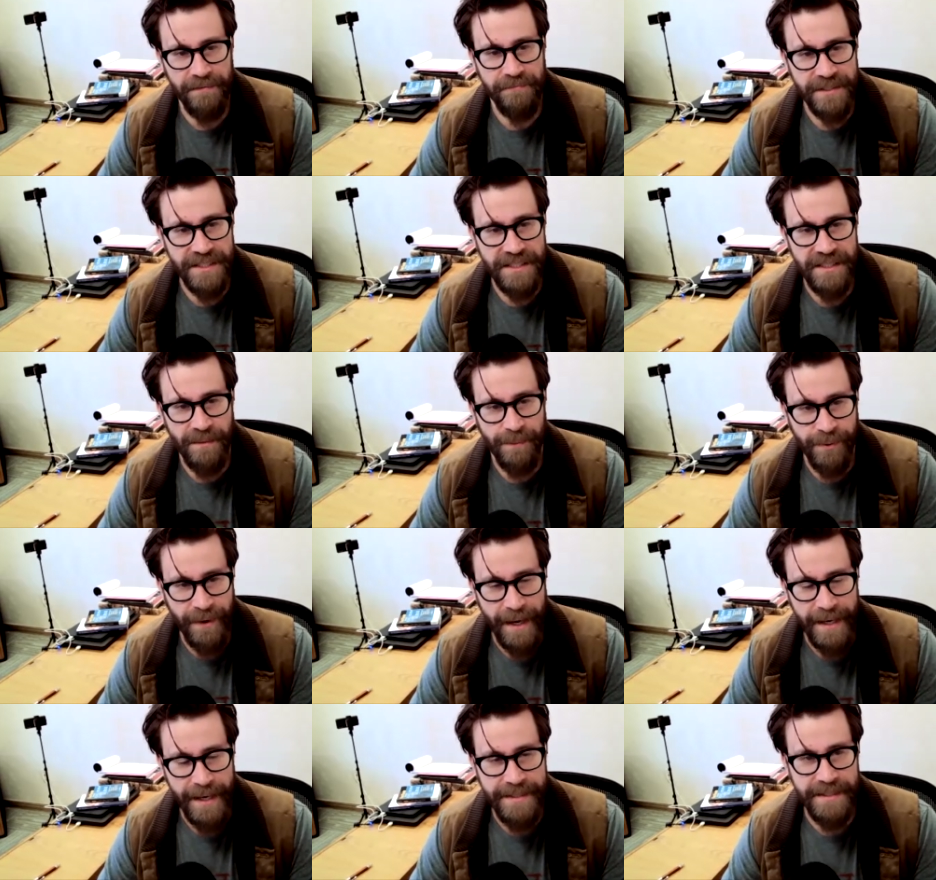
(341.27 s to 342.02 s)
was
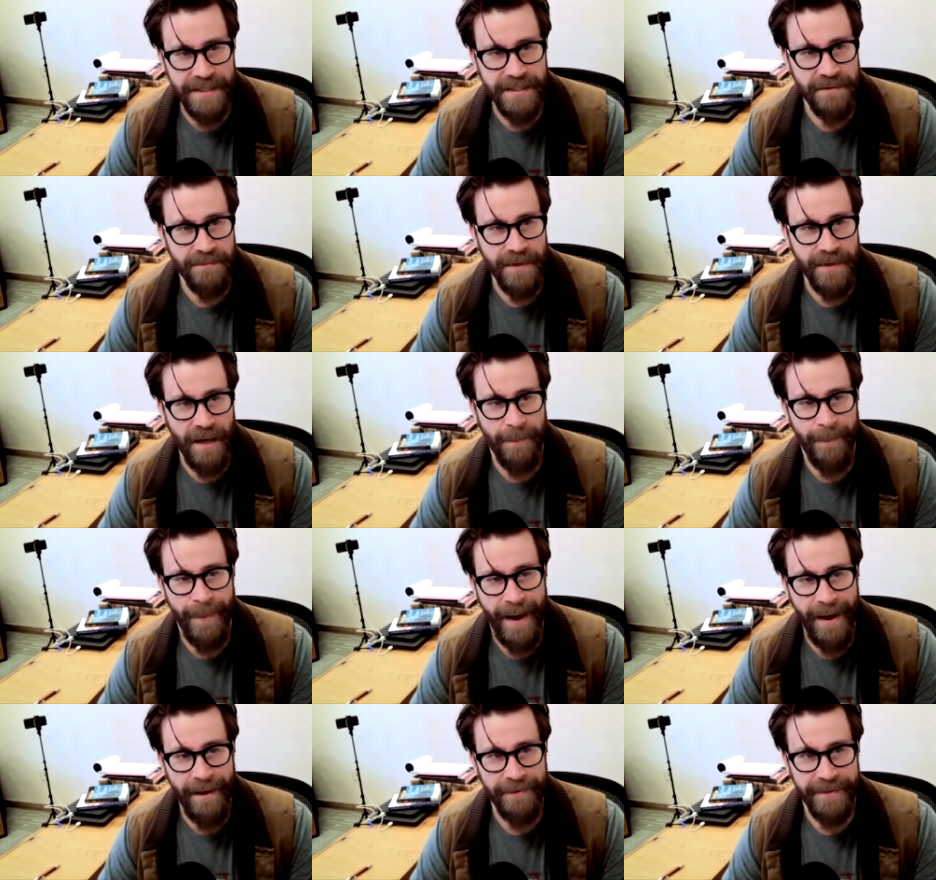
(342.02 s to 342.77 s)
surprising to me
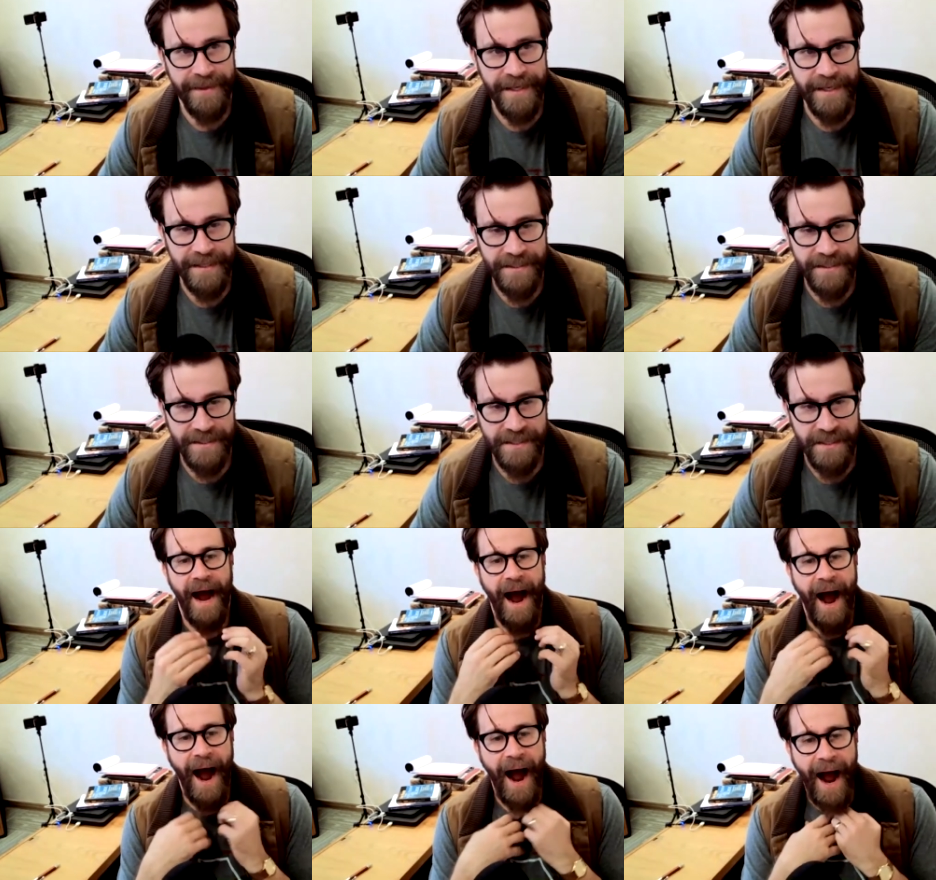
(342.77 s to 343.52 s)
about this,
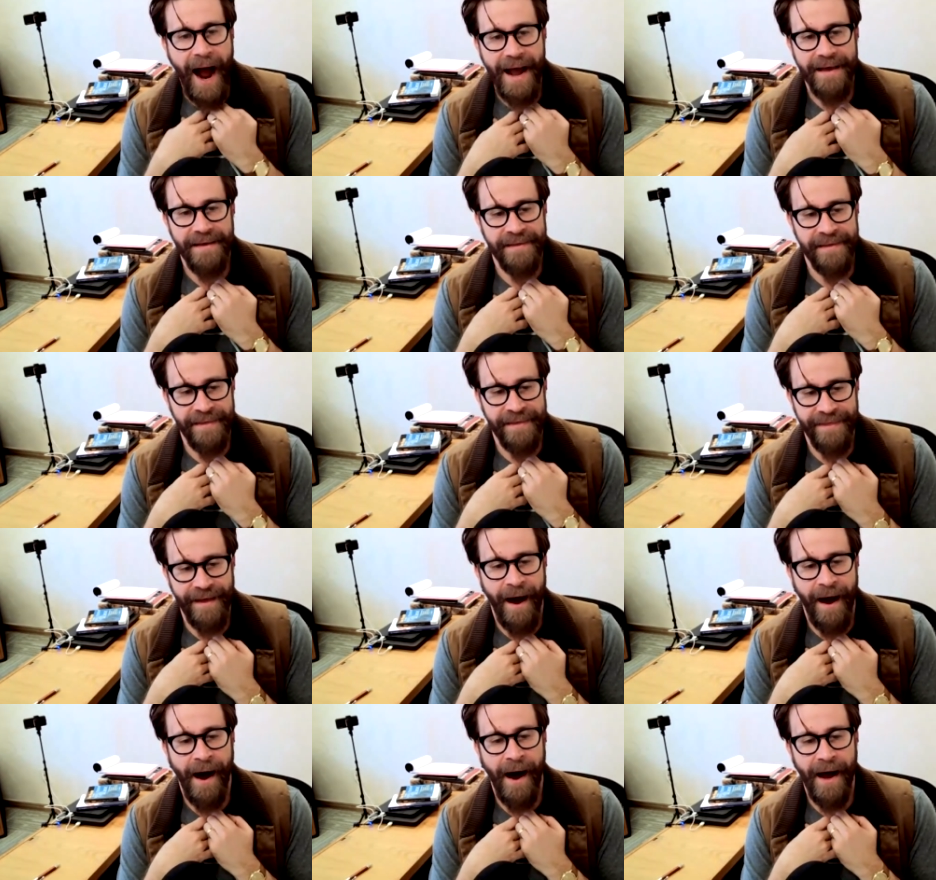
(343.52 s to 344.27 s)
I
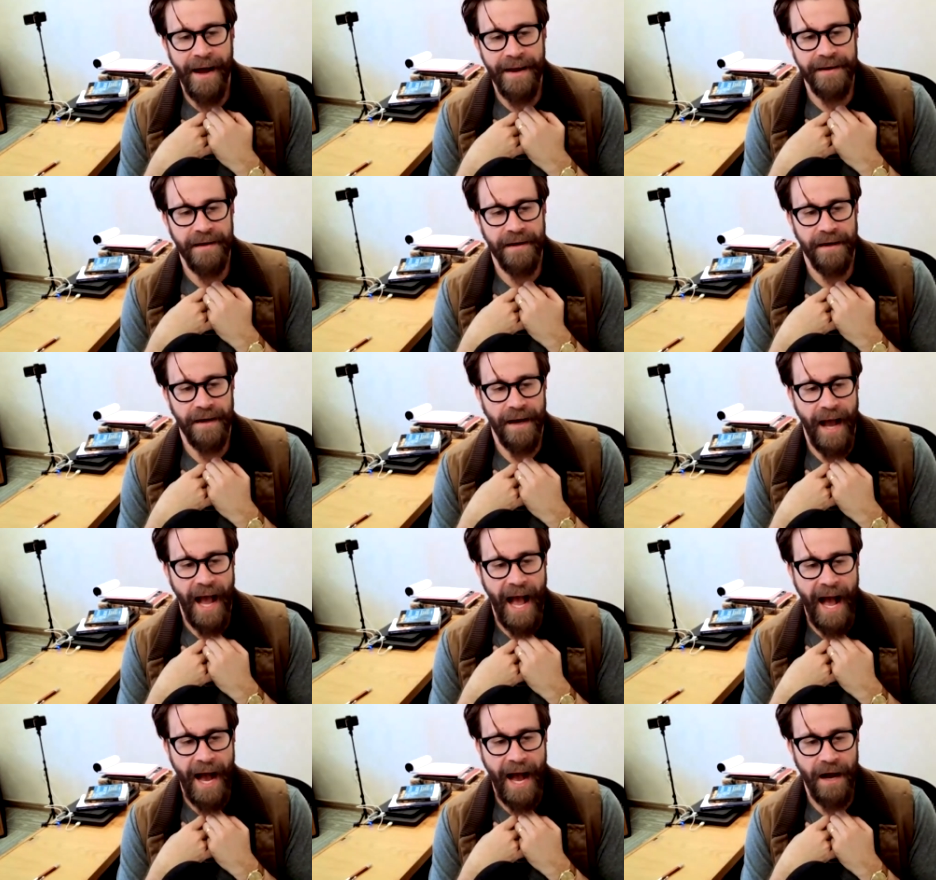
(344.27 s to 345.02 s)
thought
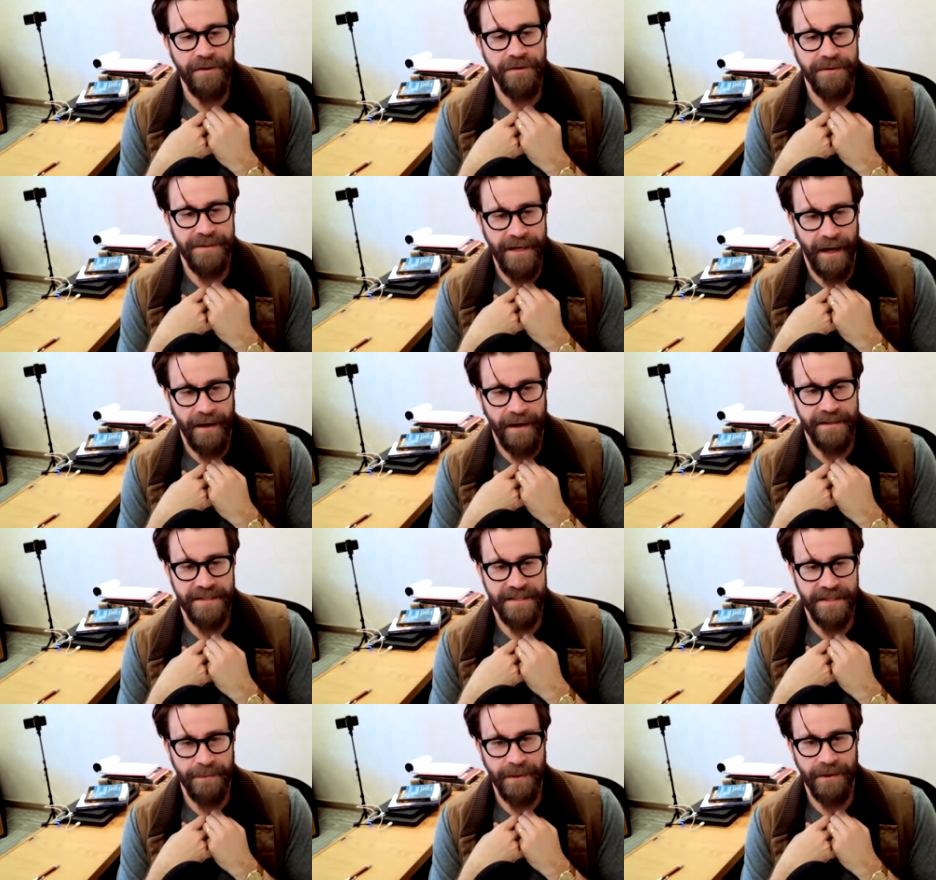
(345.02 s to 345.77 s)
how you talk
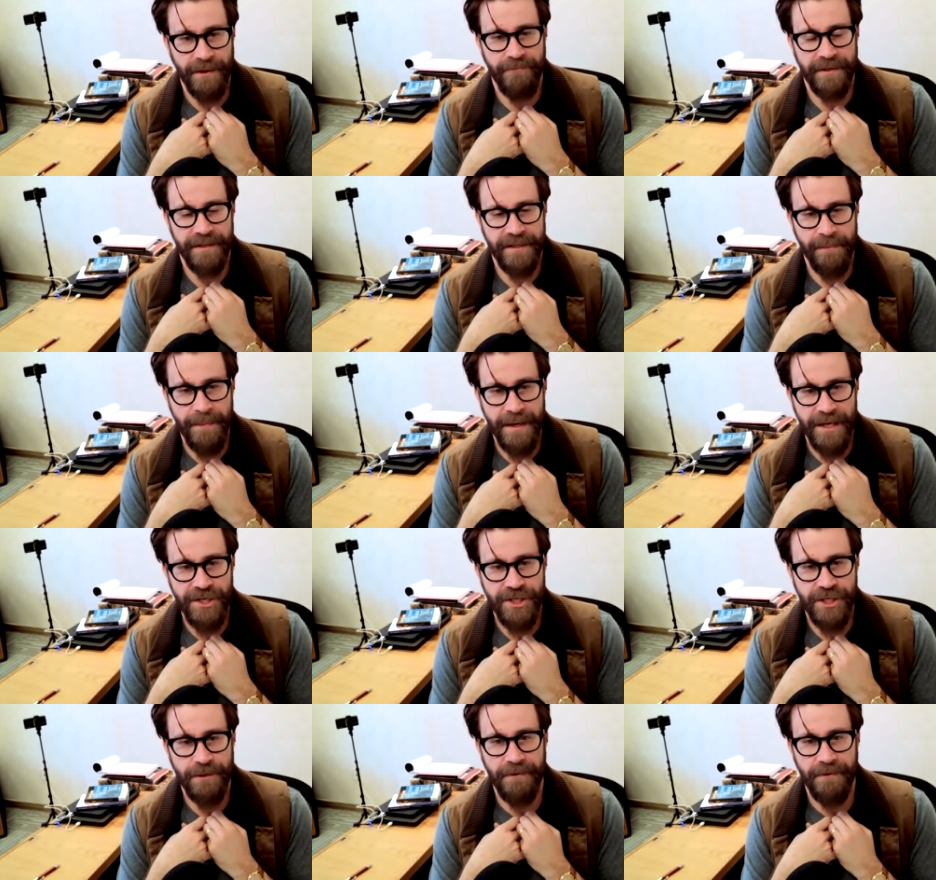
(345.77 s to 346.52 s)
to someone with
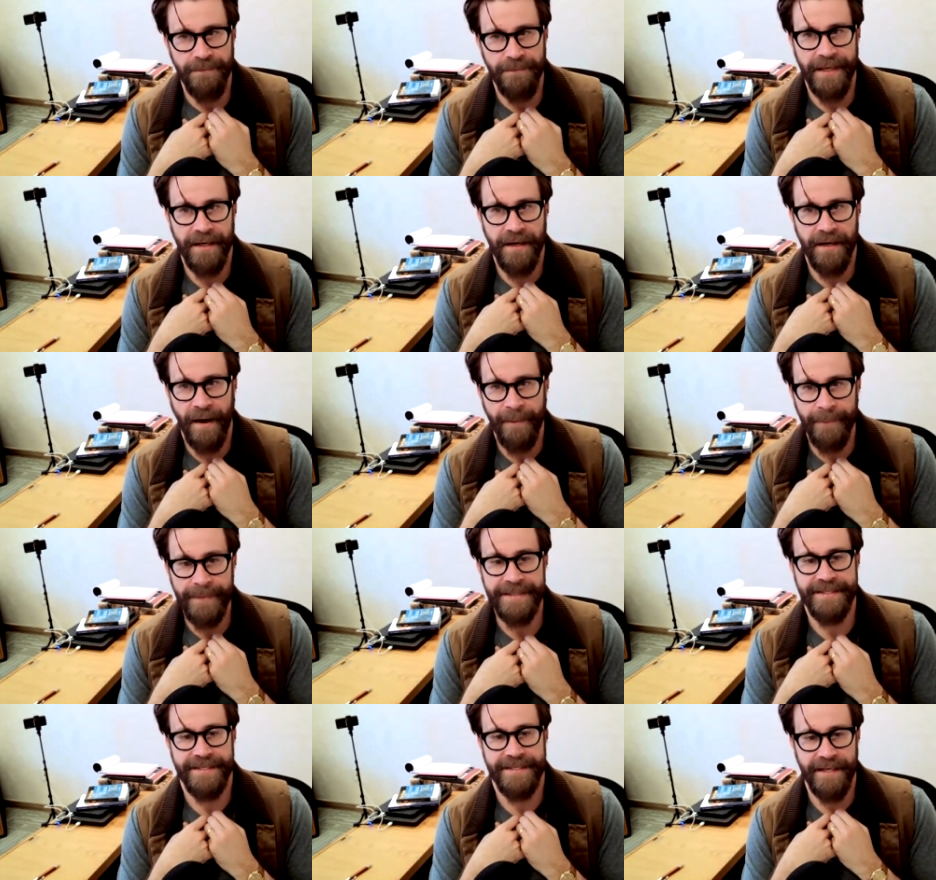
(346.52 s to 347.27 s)
dementia would be
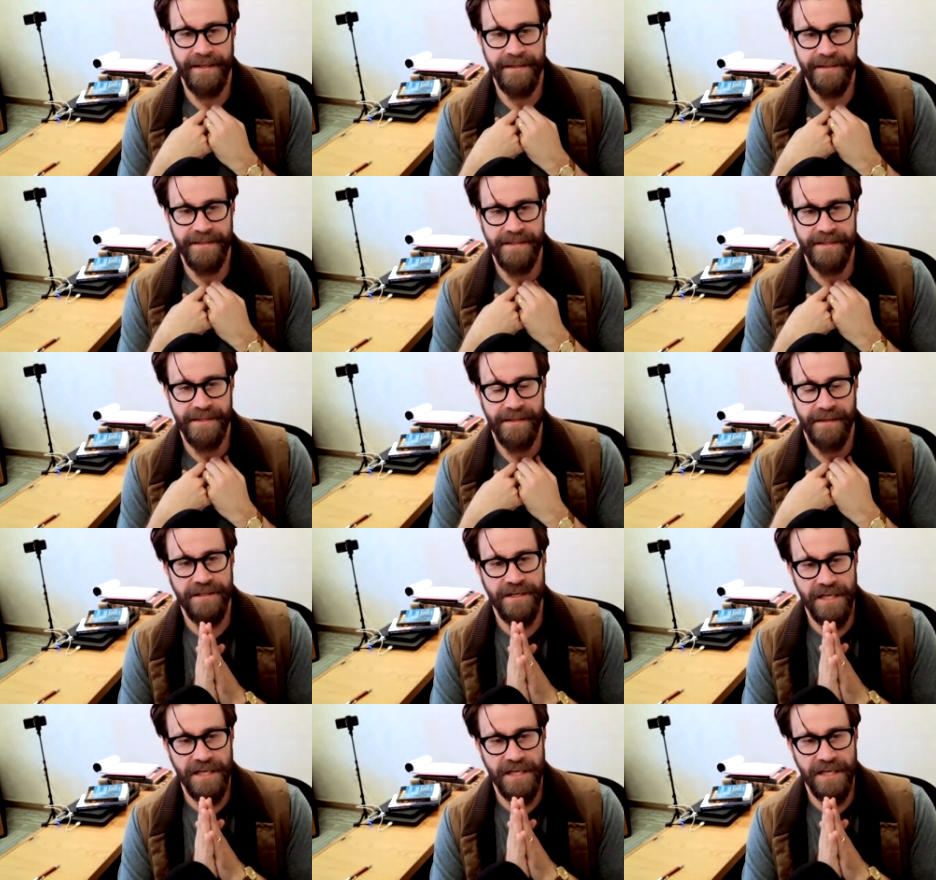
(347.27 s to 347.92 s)
common sense,